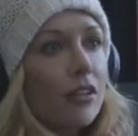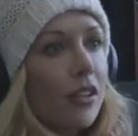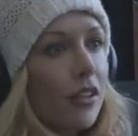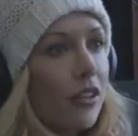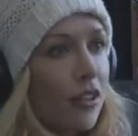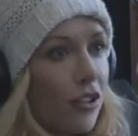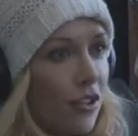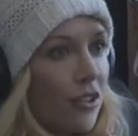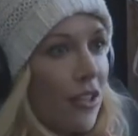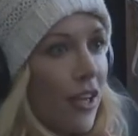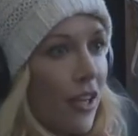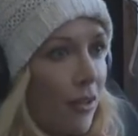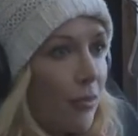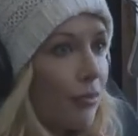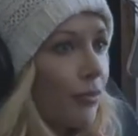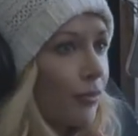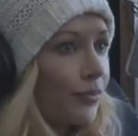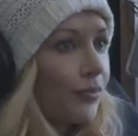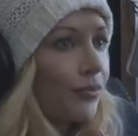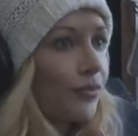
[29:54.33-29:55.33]
And do you mind
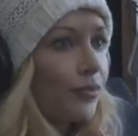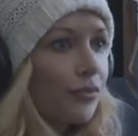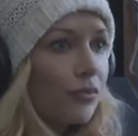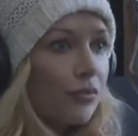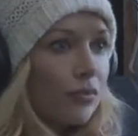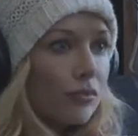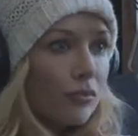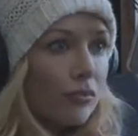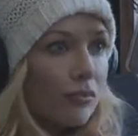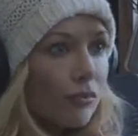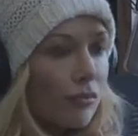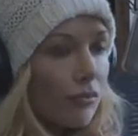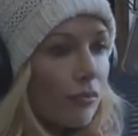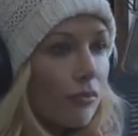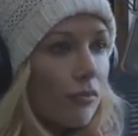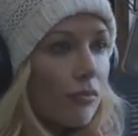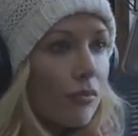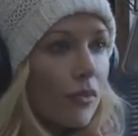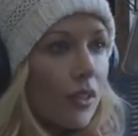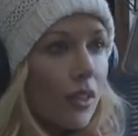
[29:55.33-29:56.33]
divulging
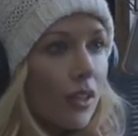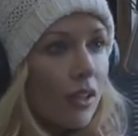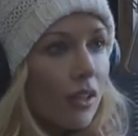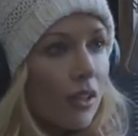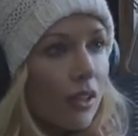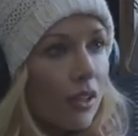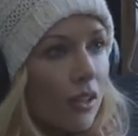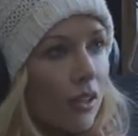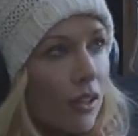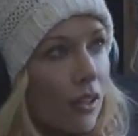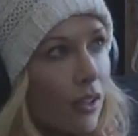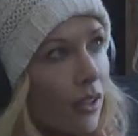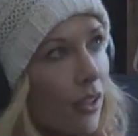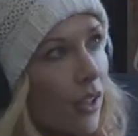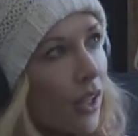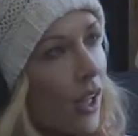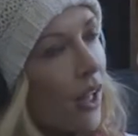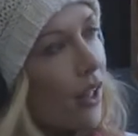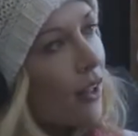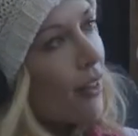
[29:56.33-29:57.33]
what that would be, a
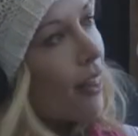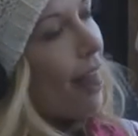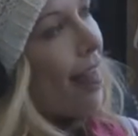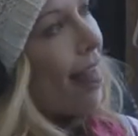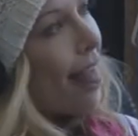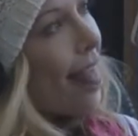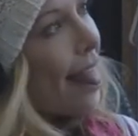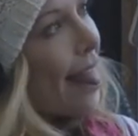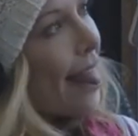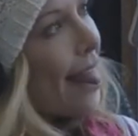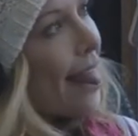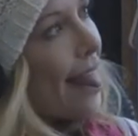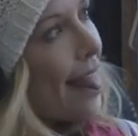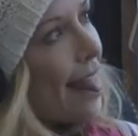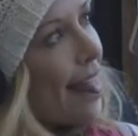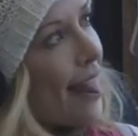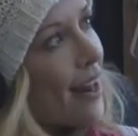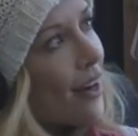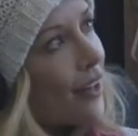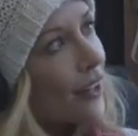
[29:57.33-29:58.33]
contract for Vivid or
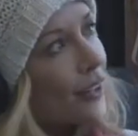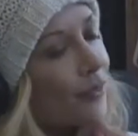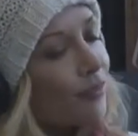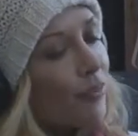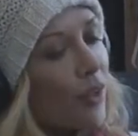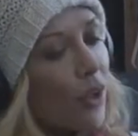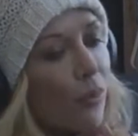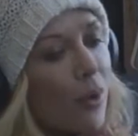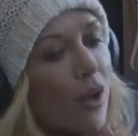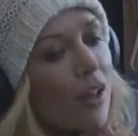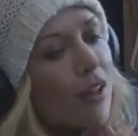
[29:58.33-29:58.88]
one of these other ones?